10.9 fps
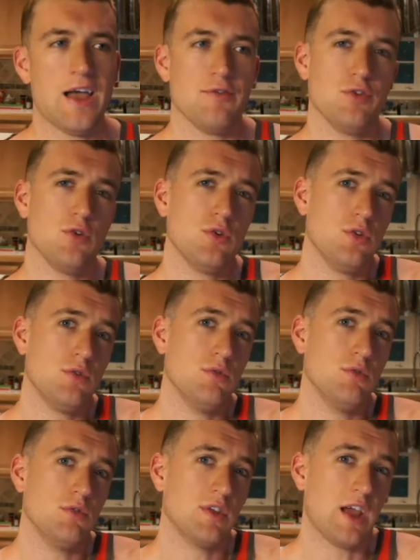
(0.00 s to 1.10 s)
If you
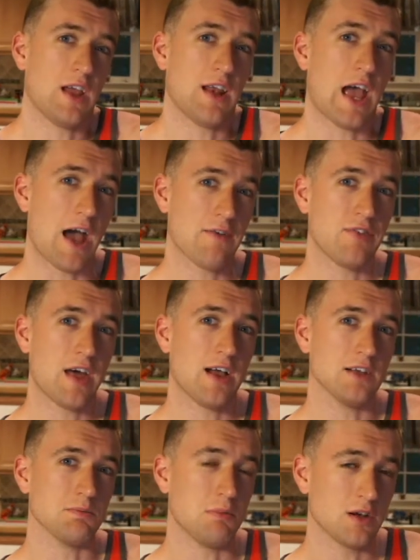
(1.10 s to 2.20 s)
gain half of
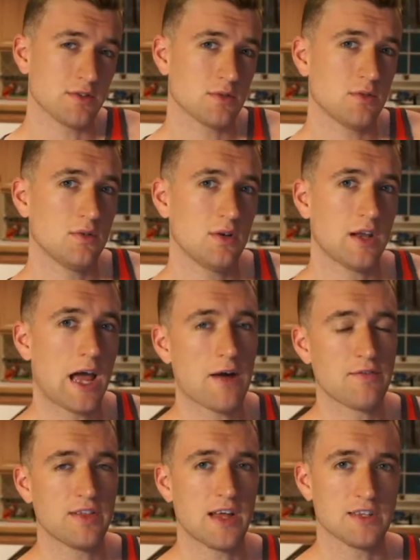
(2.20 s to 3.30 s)
that is muscle and
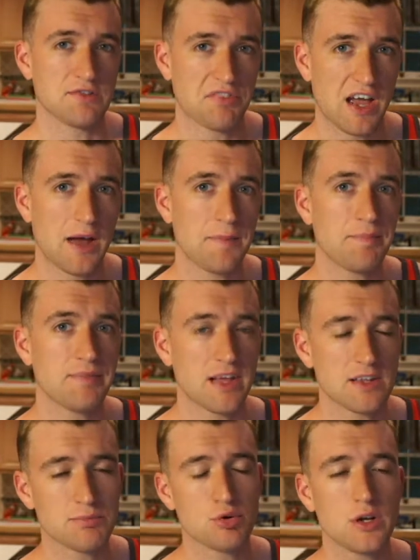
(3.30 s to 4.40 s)
half of that is fat,
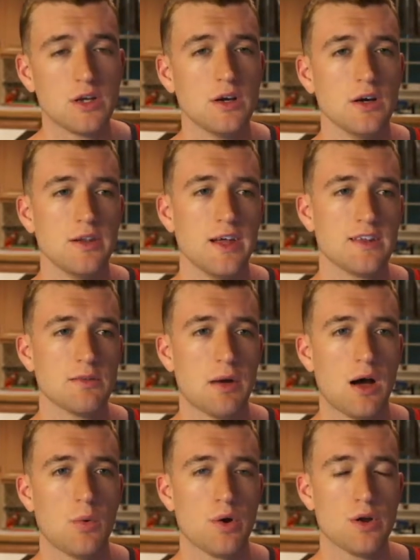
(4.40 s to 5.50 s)
that's pretty good. That's
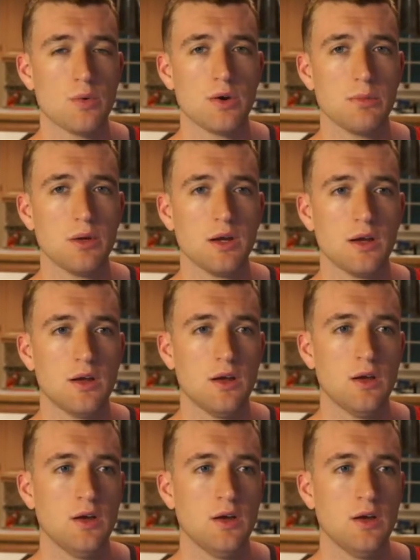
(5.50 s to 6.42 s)
about where you want to be.